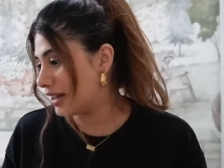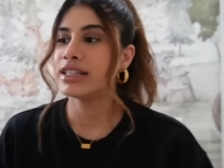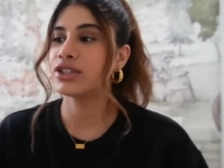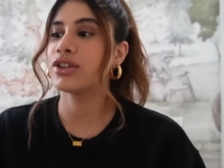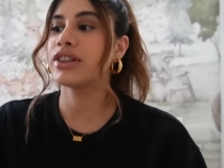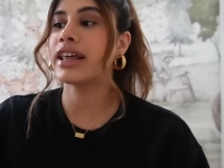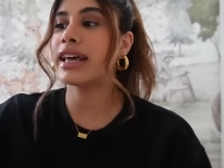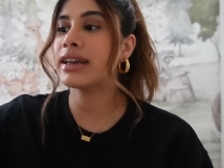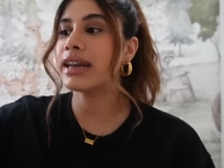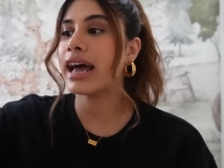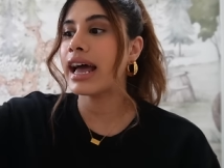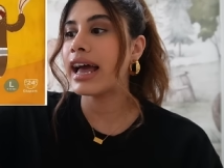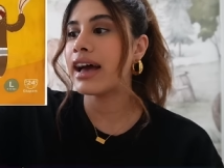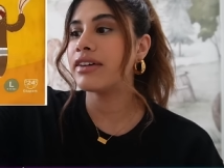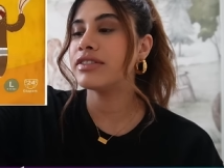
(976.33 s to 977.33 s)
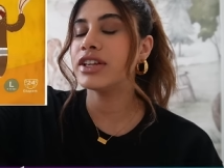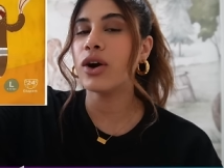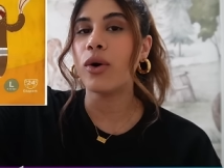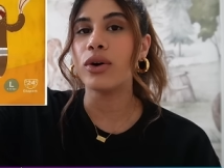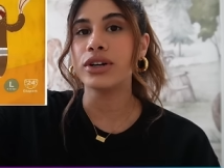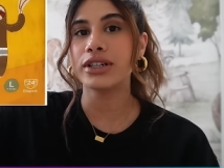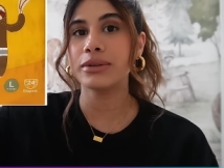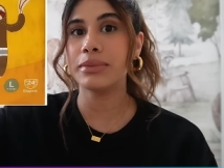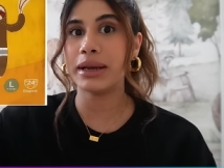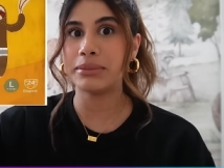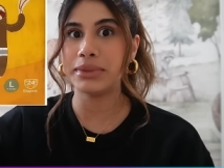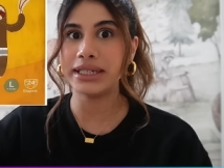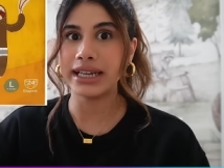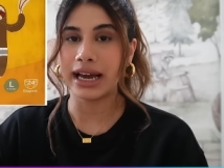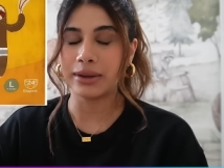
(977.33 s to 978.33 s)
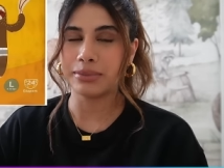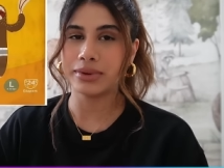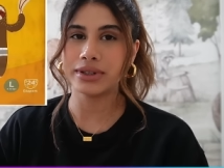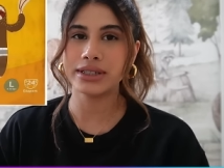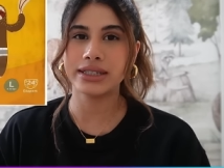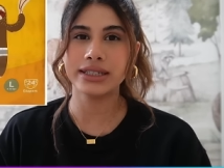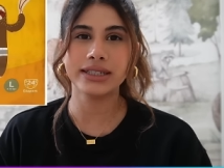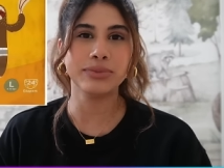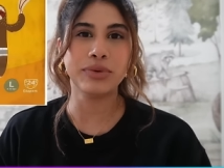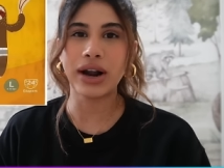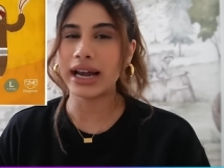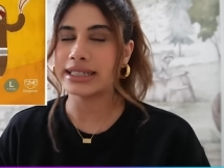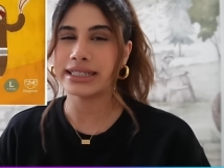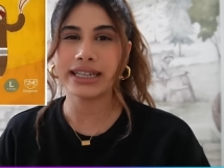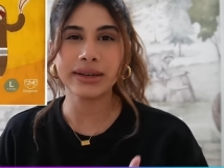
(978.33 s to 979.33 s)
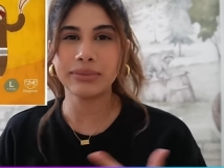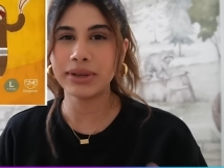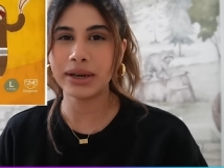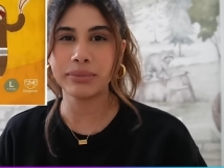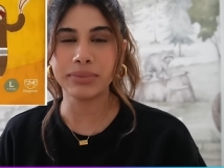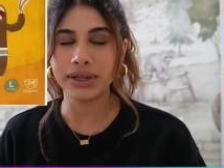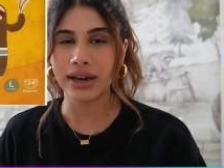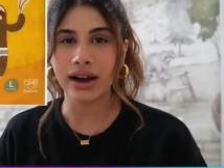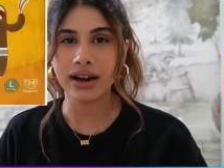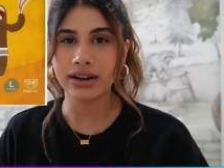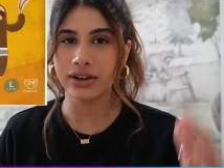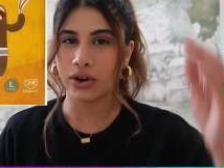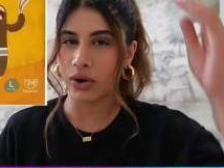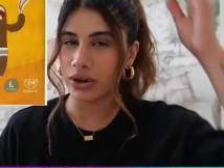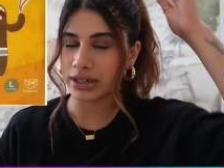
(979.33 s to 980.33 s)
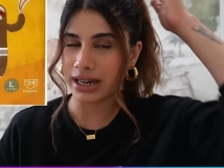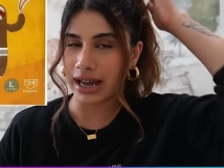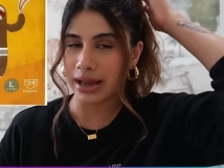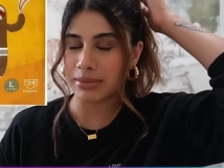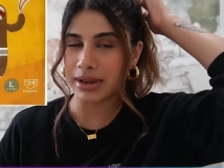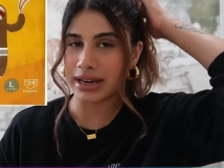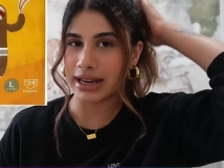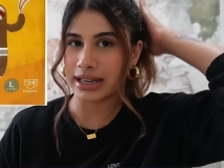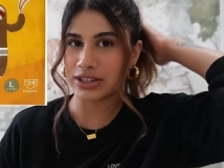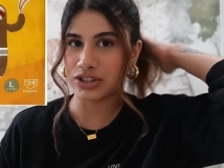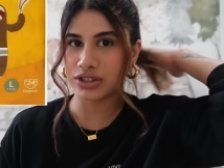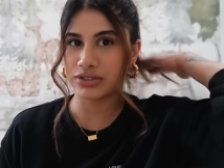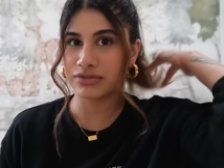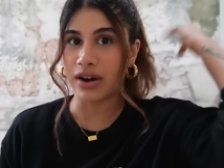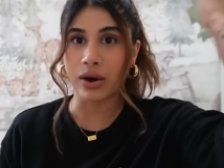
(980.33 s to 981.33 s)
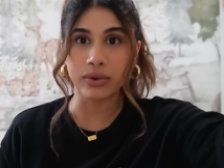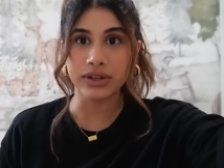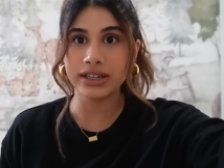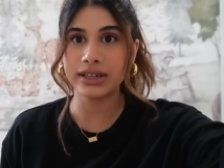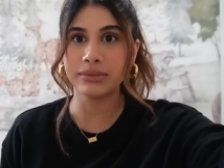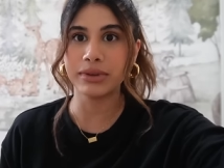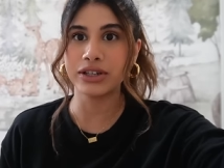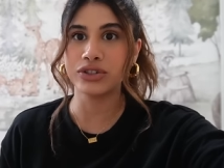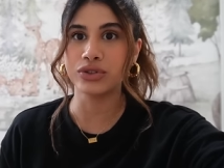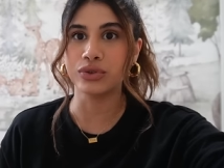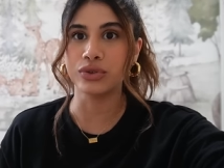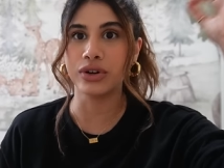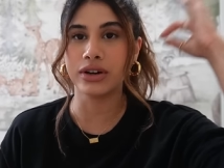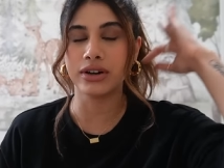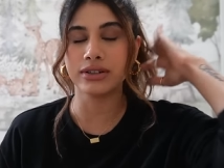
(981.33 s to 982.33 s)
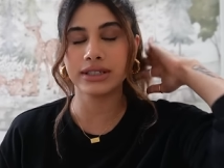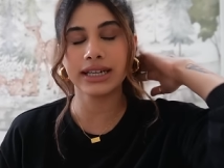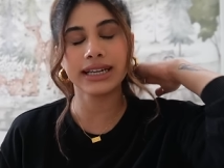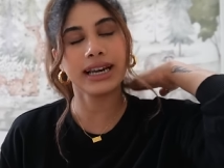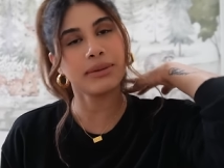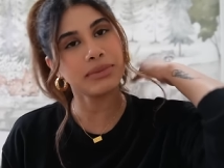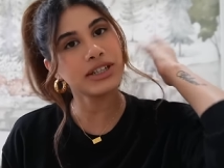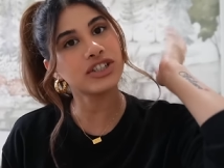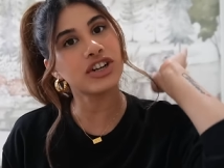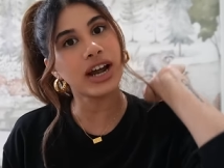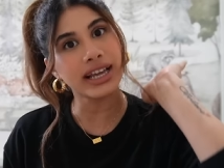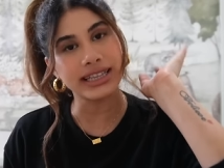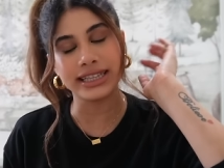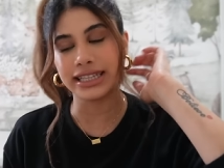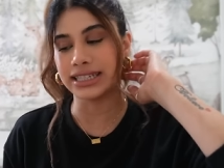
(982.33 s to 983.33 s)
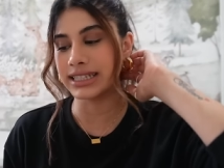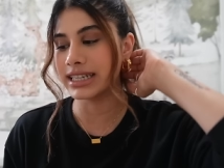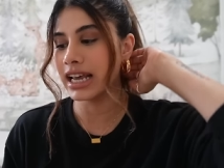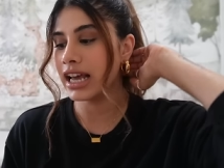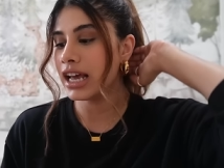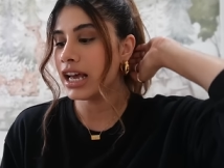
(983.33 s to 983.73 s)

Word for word: So then I have the Alter Baby diapers. This brand sent me a PR long time and I just found it in my studio and I was like, let me try this.